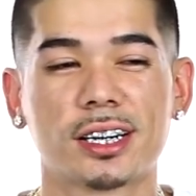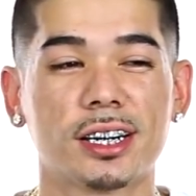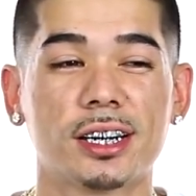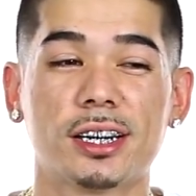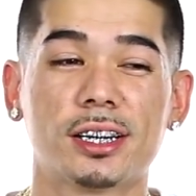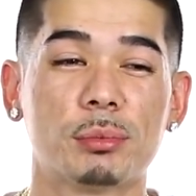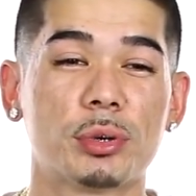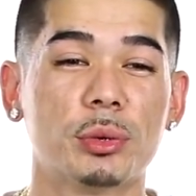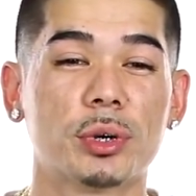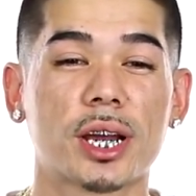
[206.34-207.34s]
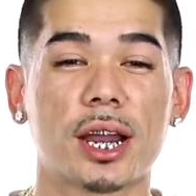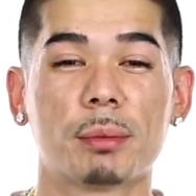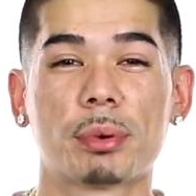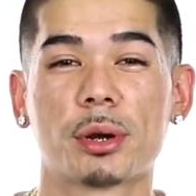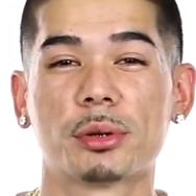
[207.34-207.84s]
It, depends what kind
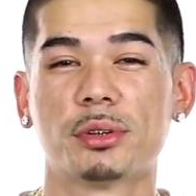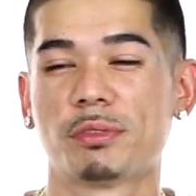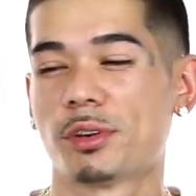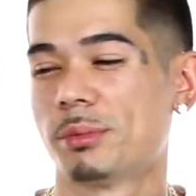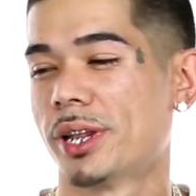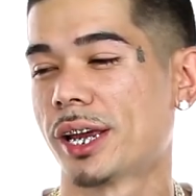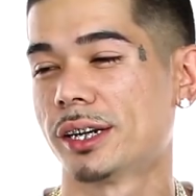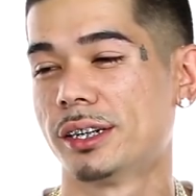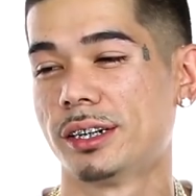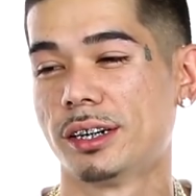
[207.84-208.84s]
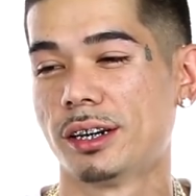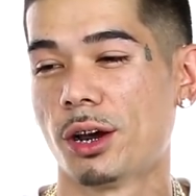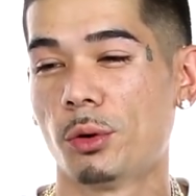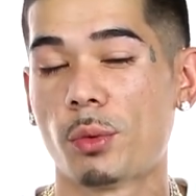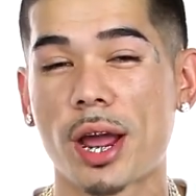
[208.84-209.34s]
of person. You feel me? Like a,
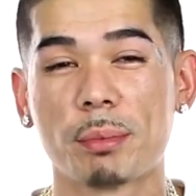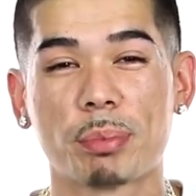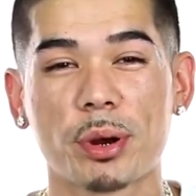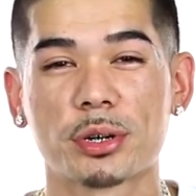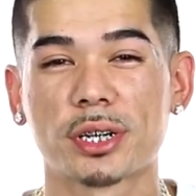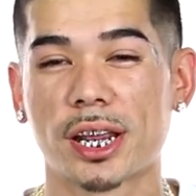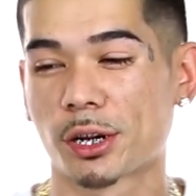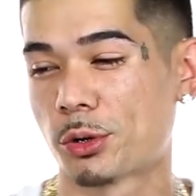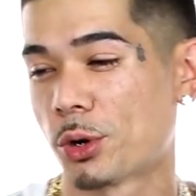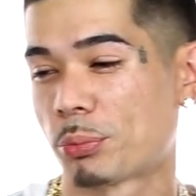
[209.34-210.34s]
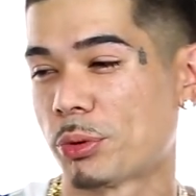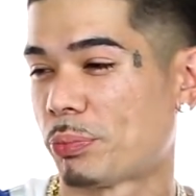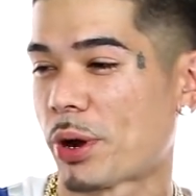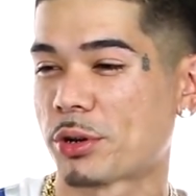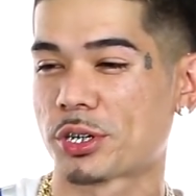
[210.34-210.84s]
a white person, like corporate
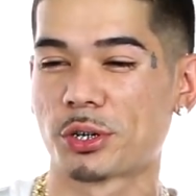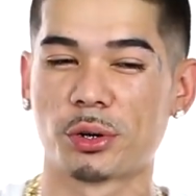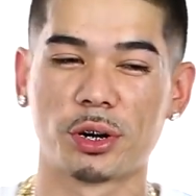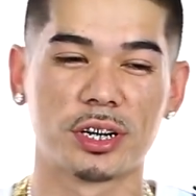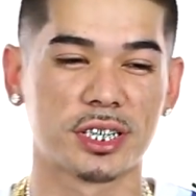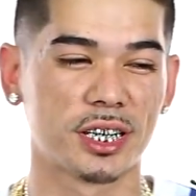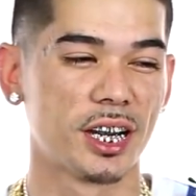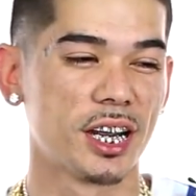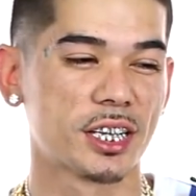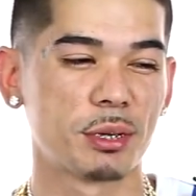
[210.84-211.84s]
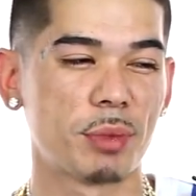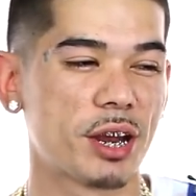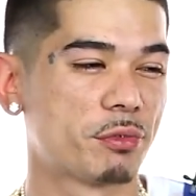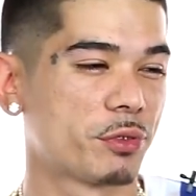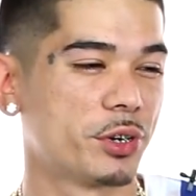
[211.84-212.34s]
person, or is it
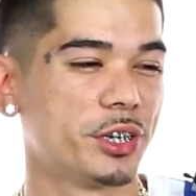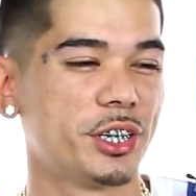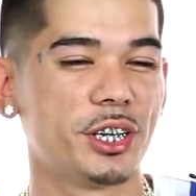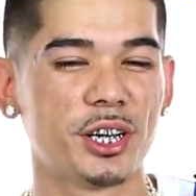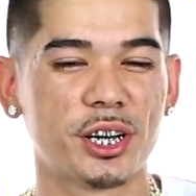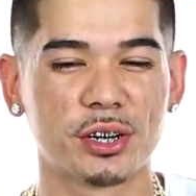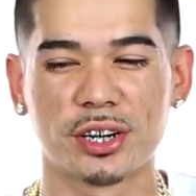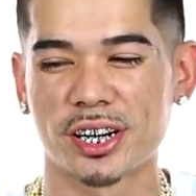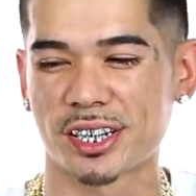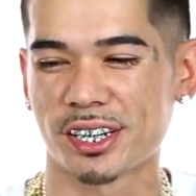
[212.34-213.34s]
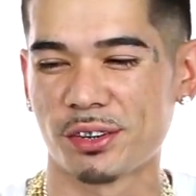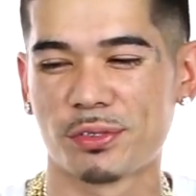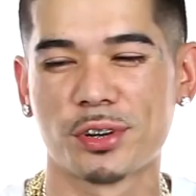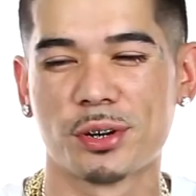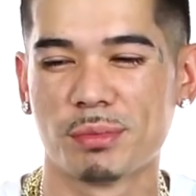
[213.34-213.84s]
somebody from the hood, or is it, you
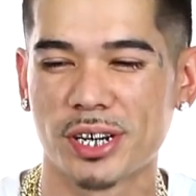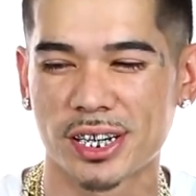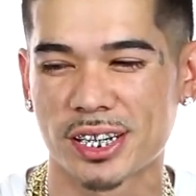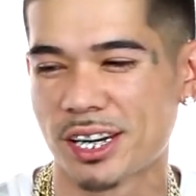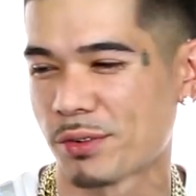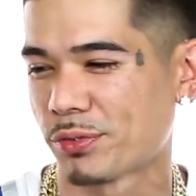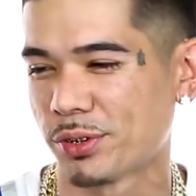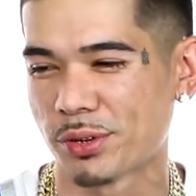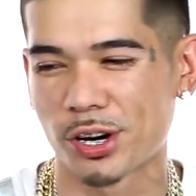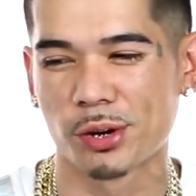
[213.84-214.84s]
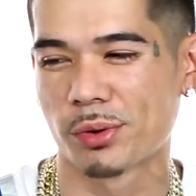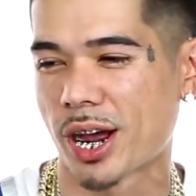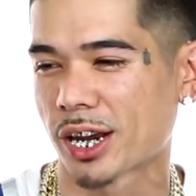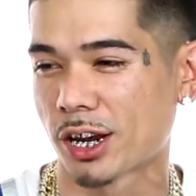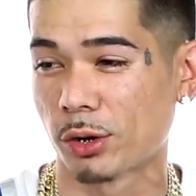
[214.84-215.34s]
feel me? It's different everywhere
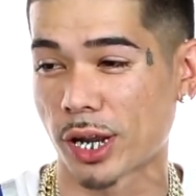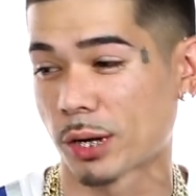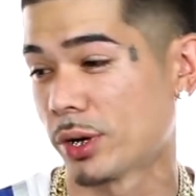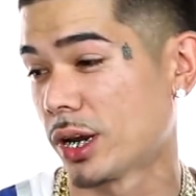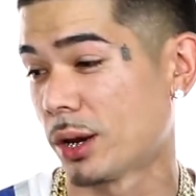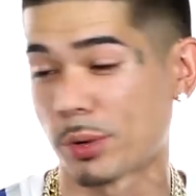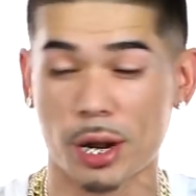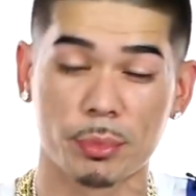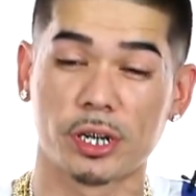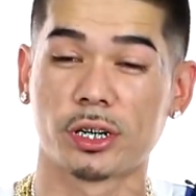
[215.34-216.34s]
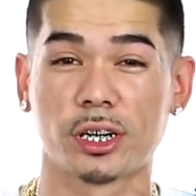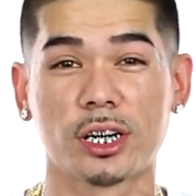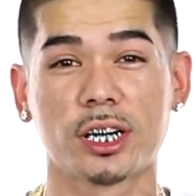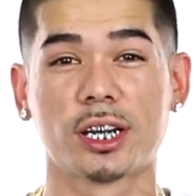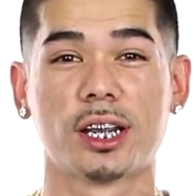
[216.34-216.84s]
I go. Like when, when I'm in the
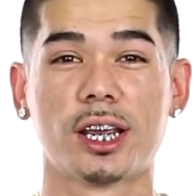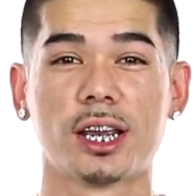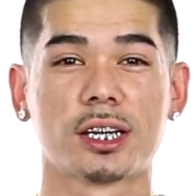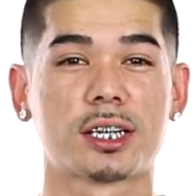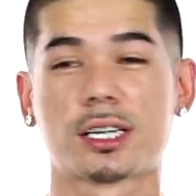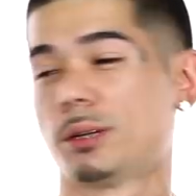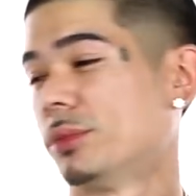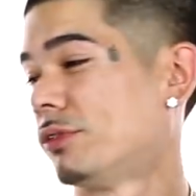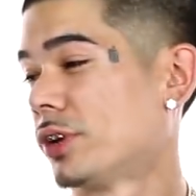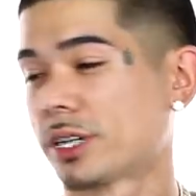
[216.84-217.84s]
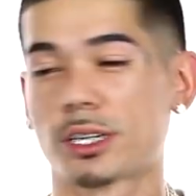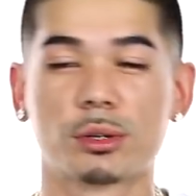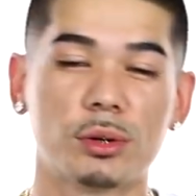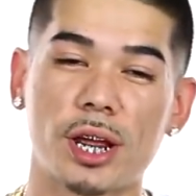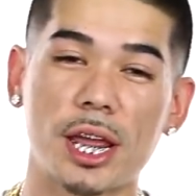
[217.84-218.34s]
hood, shit, motherfuckers just
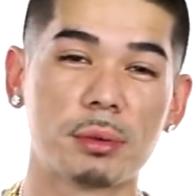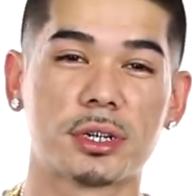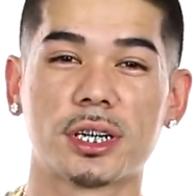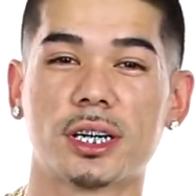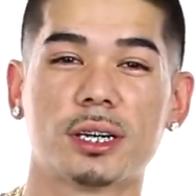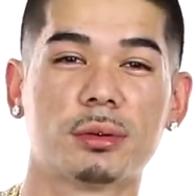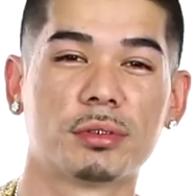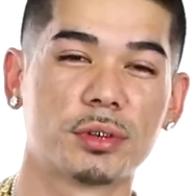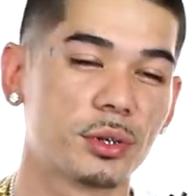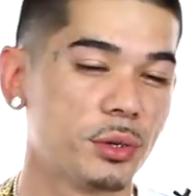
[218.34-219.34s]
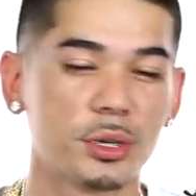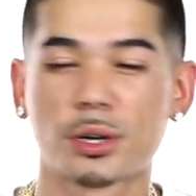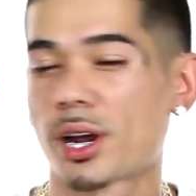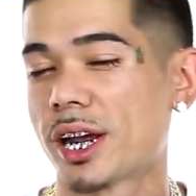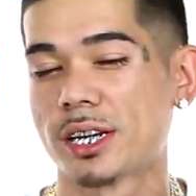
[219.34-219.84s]
going ape shit. Motherfuckers going
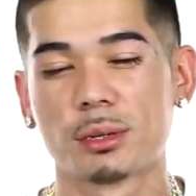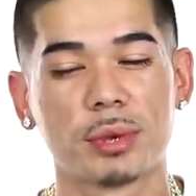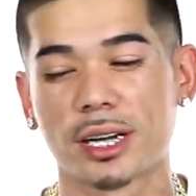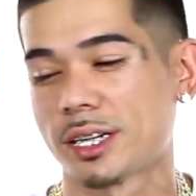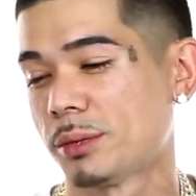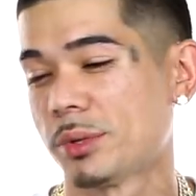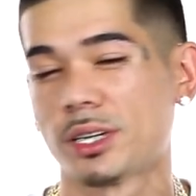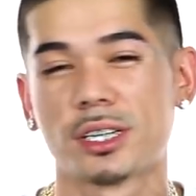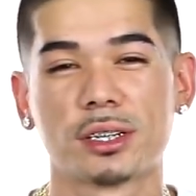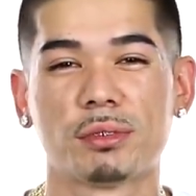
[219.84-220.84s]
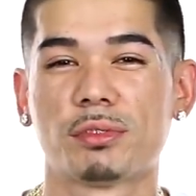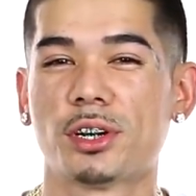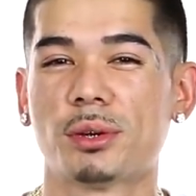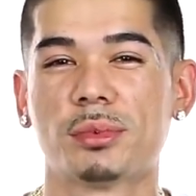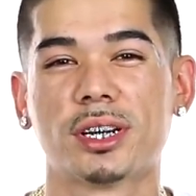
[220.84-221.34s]
crazy about these bitches. You
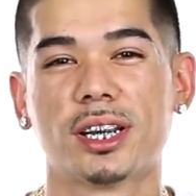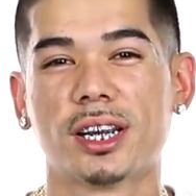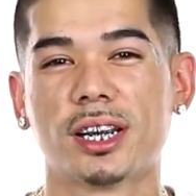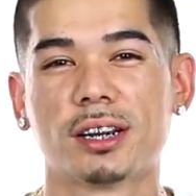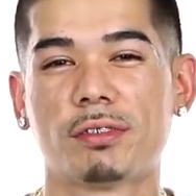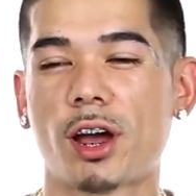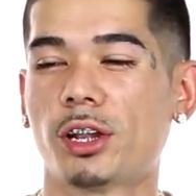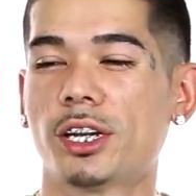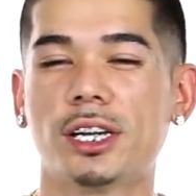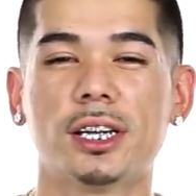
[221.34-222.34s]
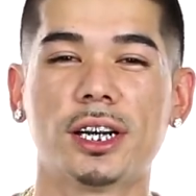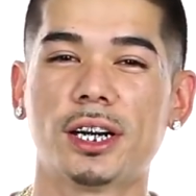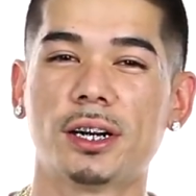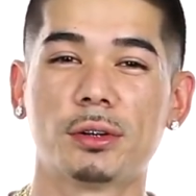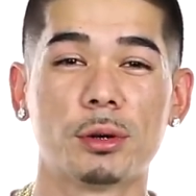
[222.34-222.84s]
feel me? falling in
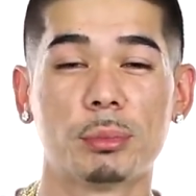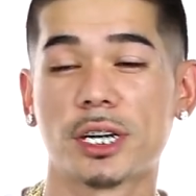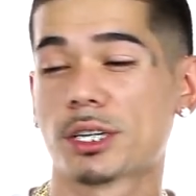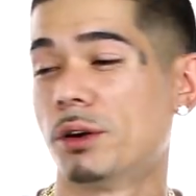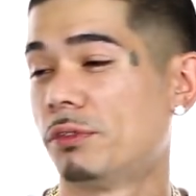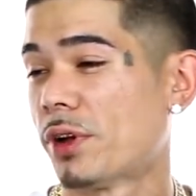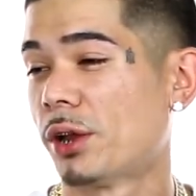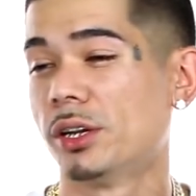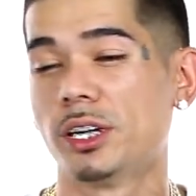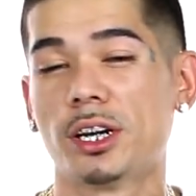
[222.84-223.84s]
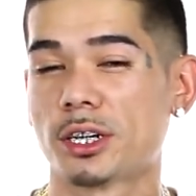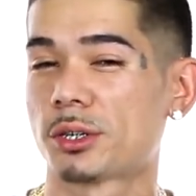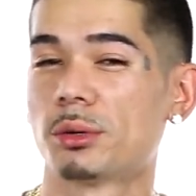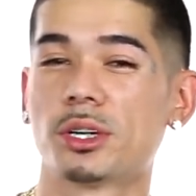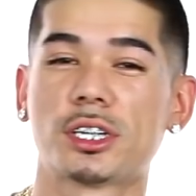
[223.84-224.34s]
love. Your bitch gonna fall in love
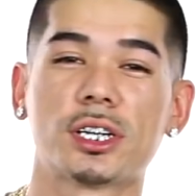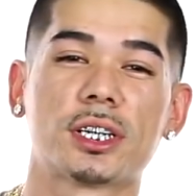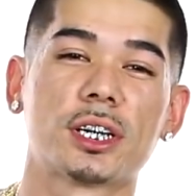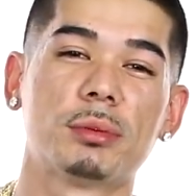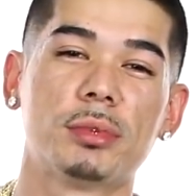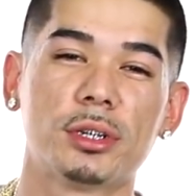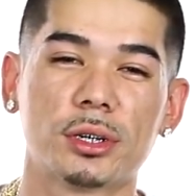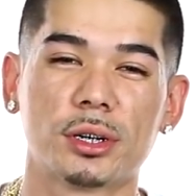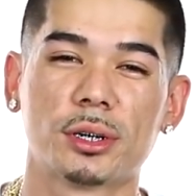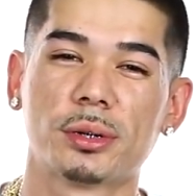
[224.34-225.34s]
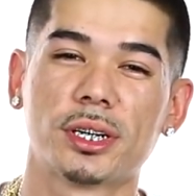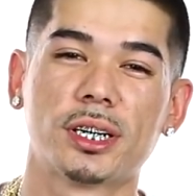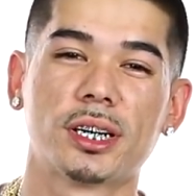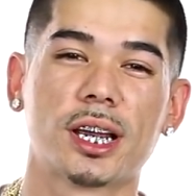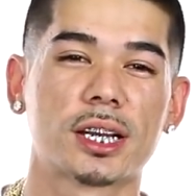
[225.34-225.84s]
as soon as she see me. You know what I
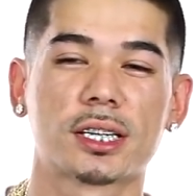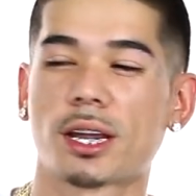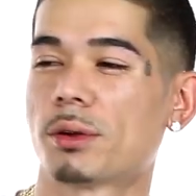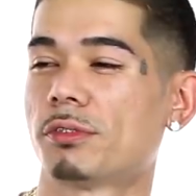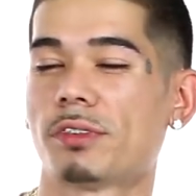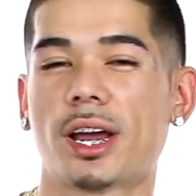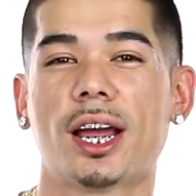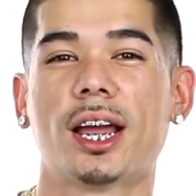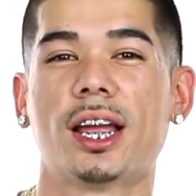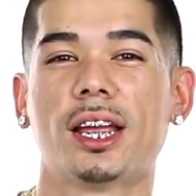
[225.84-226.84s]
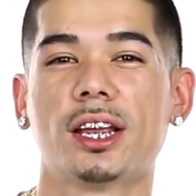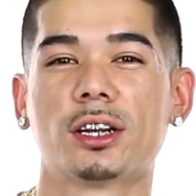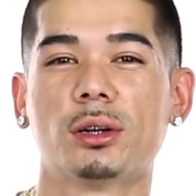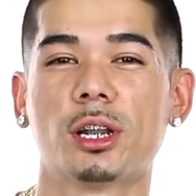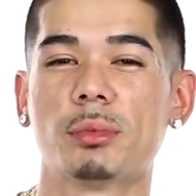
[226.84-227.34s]
mean? That's certified.
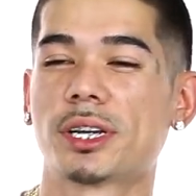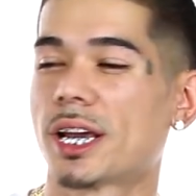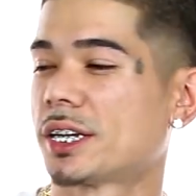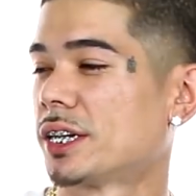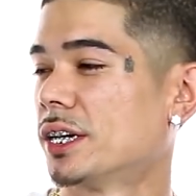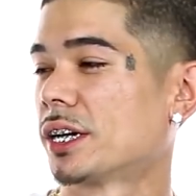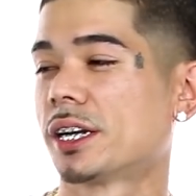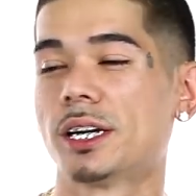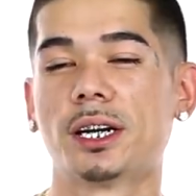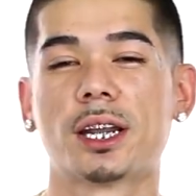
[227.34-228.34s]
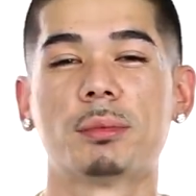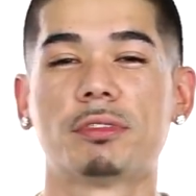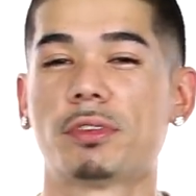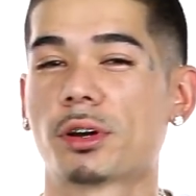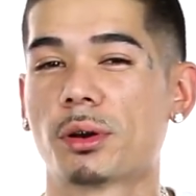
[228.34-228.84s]
Don't let me catch you in the club. That
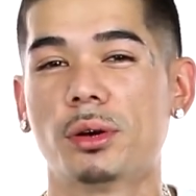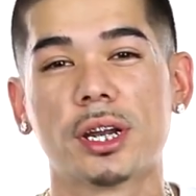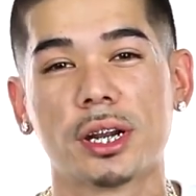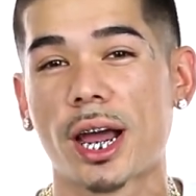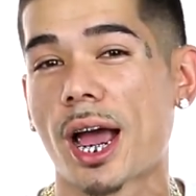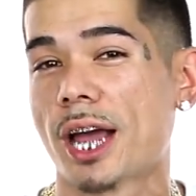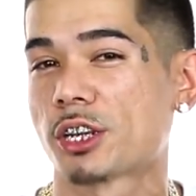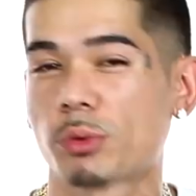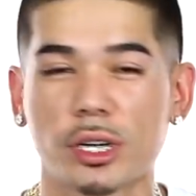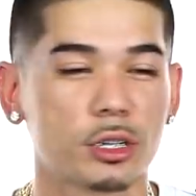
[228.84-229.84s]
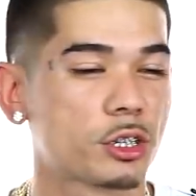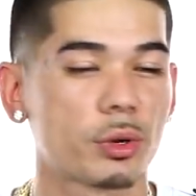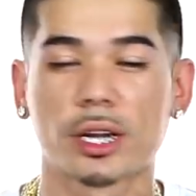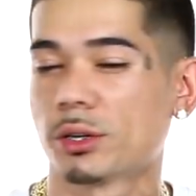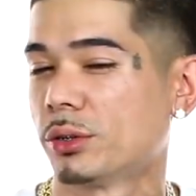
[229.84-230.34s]
motherfucker gonna hit her eye, twinkle,
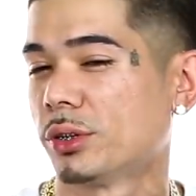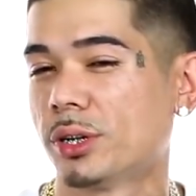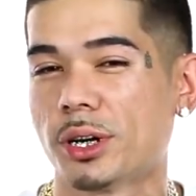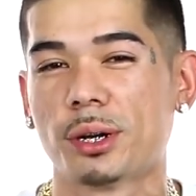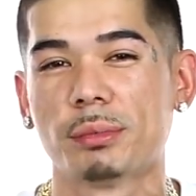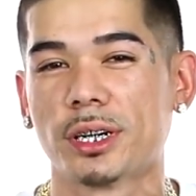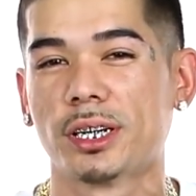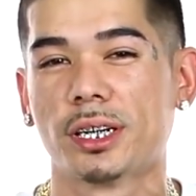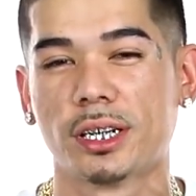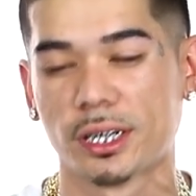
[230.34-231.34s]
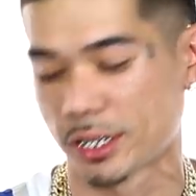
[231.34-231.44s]
twinkle. You know what I mean?